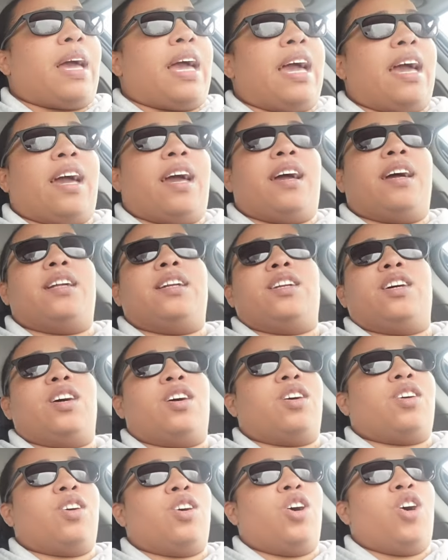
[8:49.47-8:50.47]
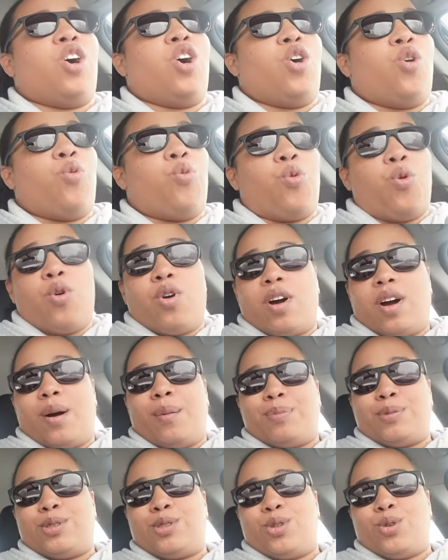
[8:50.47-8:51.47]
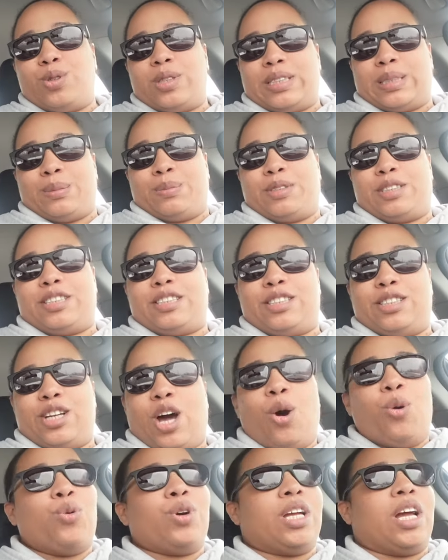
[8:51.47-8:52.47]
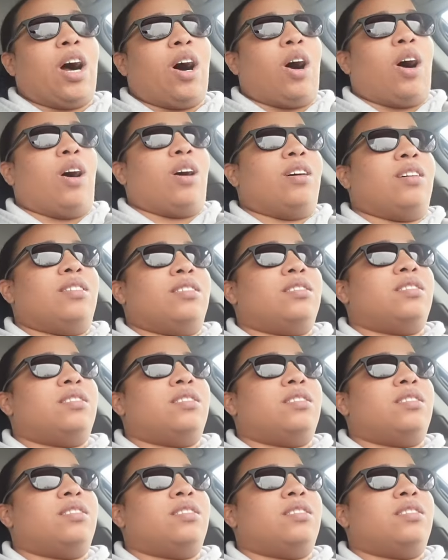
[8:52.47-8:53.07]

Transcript: and woke up to some snow, y'all.